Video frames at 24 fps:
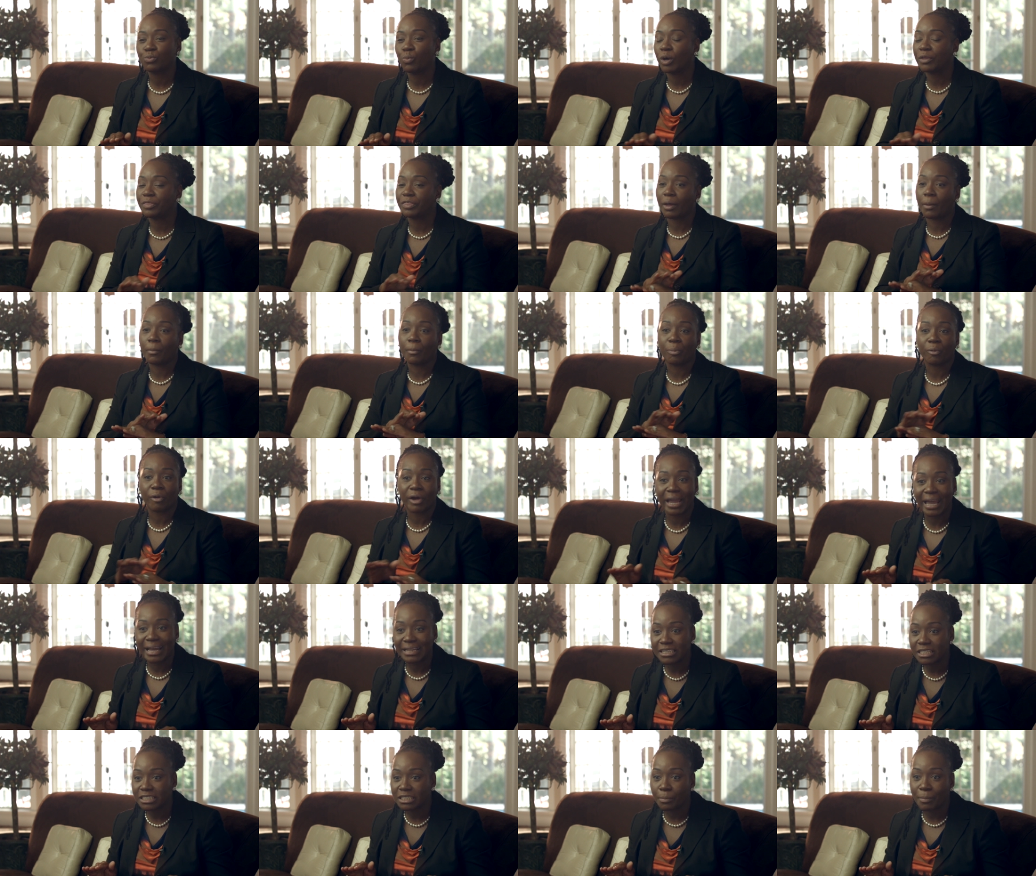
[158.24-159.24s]
what the
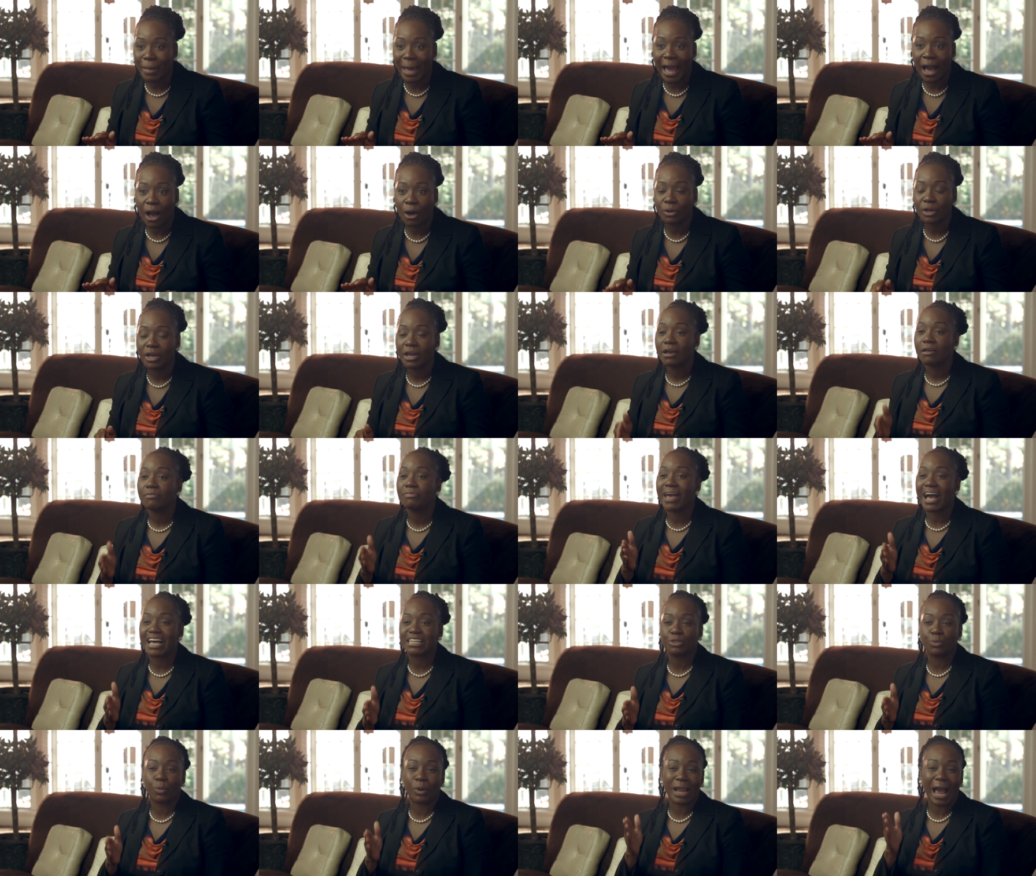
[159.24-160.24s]
brand is about.
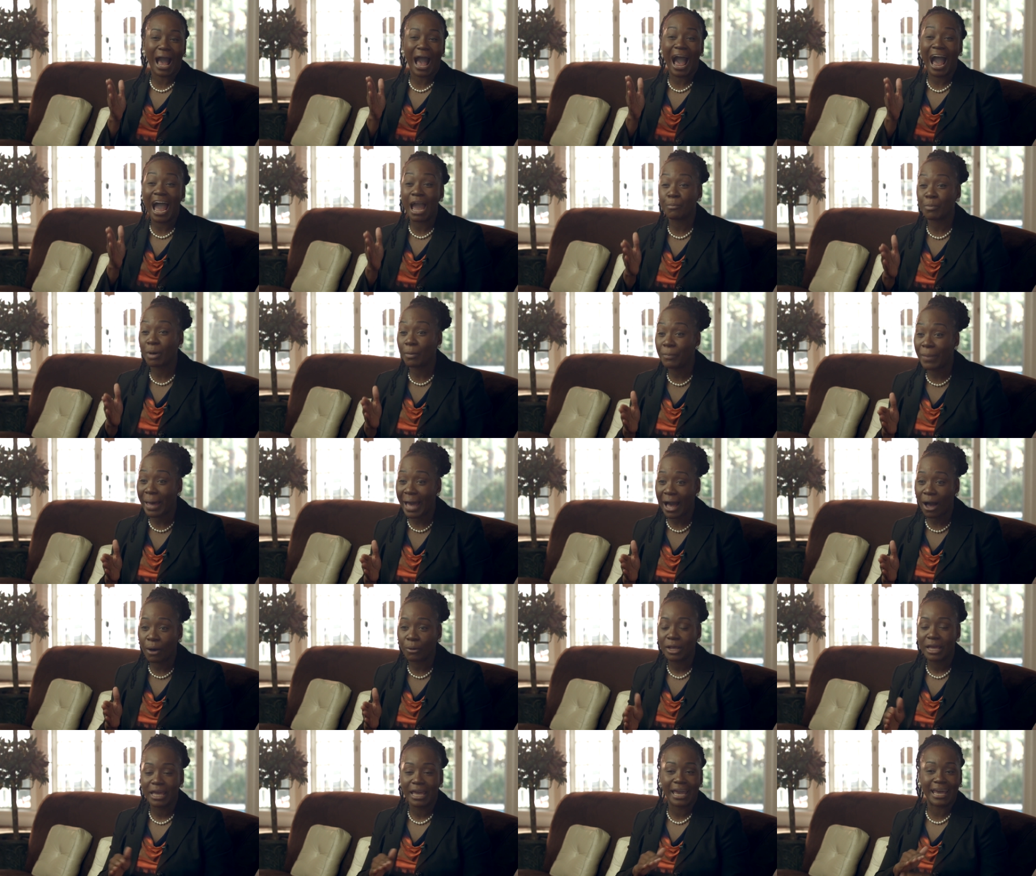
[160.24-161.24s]
That's what I'm
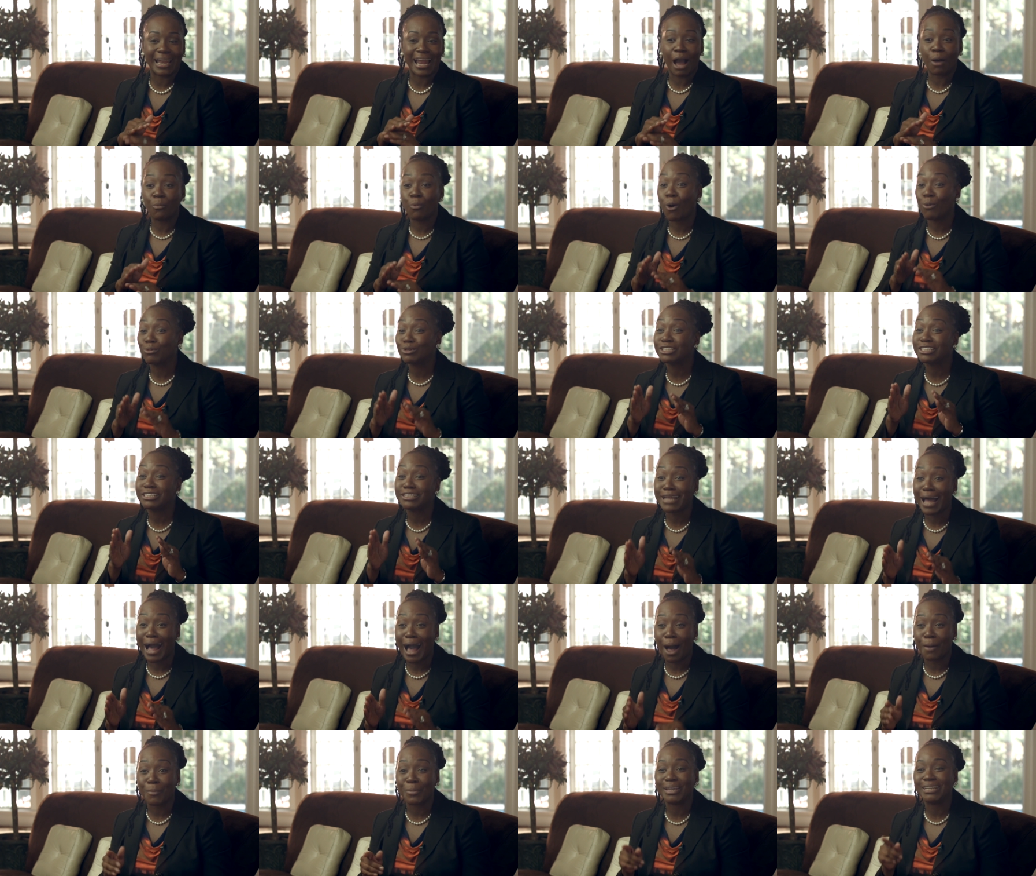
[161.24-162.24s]
about. And I won't
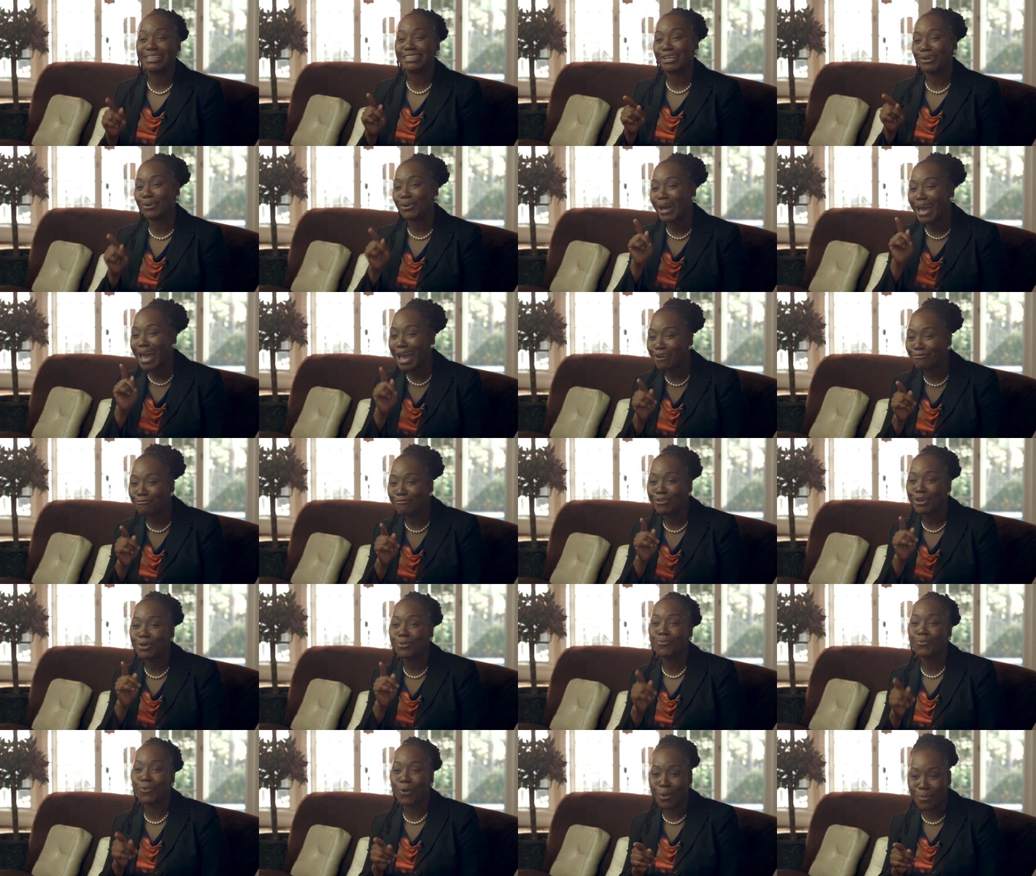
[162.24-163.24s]
stop until every
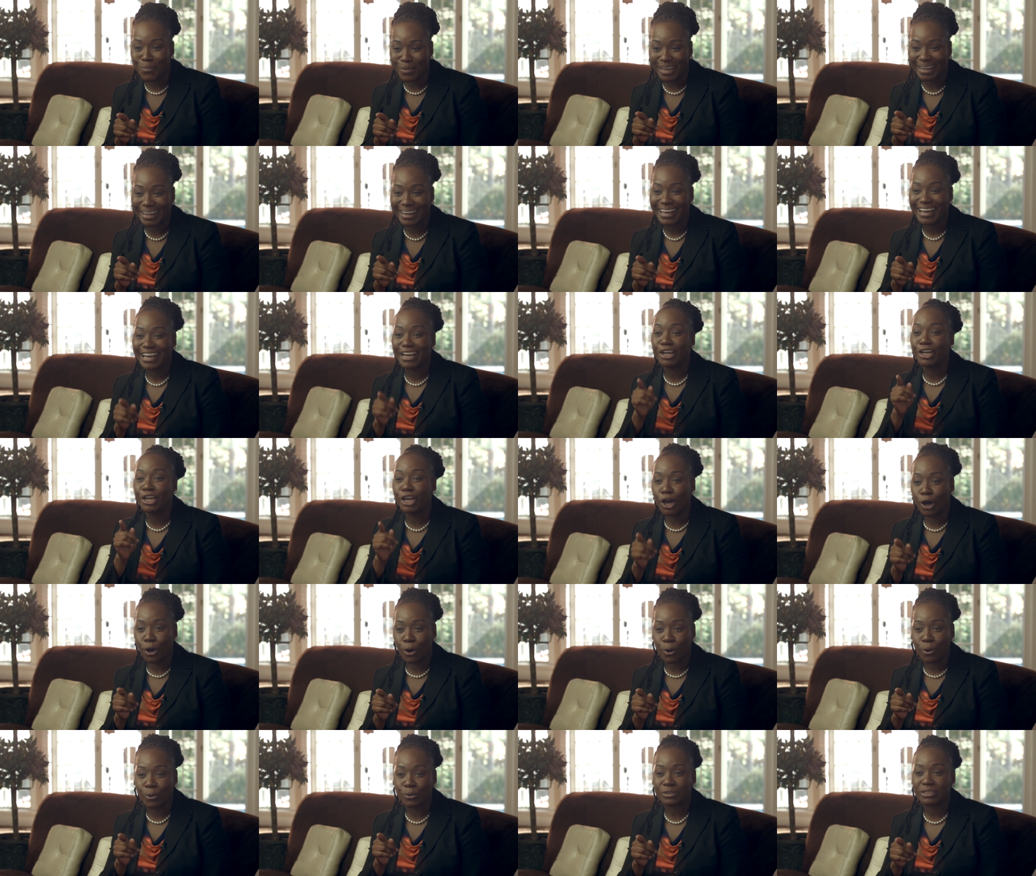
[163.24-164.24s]
woman
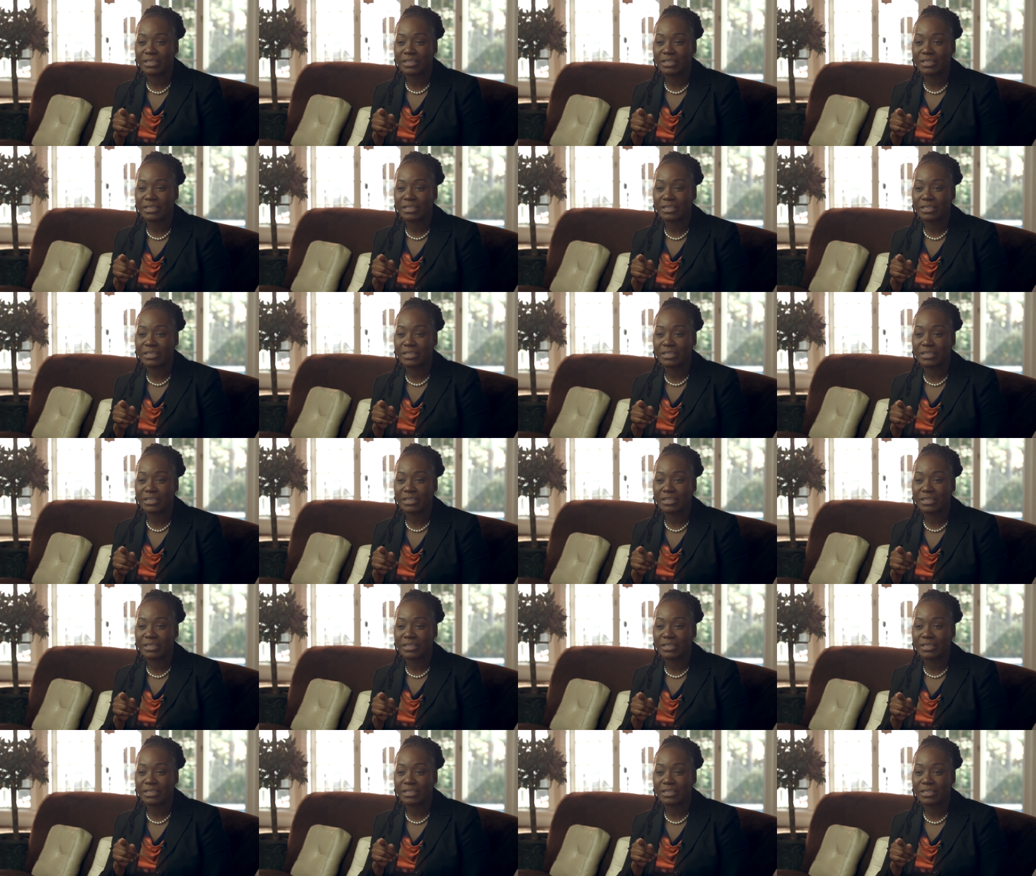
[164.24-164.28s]
knows